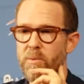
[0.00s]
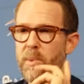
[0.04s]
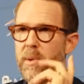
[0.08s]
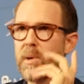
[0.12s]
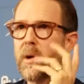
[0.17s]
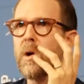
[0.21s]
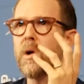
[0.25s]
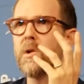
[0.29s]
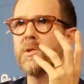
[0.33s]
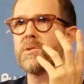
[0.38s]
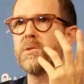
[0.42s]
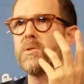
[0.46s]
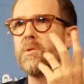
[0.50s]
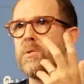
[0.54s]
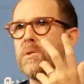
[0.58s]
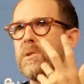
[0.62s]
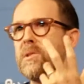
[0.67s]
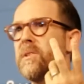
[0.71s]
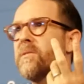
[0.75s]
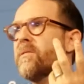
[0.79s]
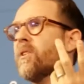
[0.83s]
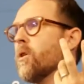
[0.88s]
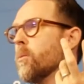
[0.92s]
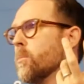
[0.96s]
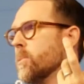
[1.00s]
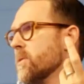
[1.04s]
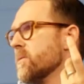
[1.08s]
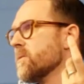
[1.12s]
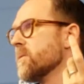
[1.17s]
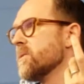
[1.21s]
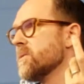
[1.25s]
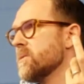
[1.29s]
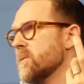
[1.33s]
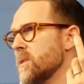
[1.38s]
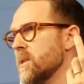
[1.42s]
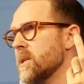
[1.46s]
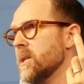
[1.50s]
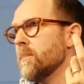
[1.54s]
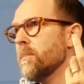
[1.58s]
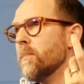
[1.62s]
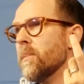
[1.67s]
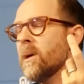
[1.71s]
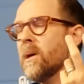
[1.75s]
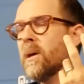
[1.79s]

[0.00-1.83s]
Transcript: but also the development of the team.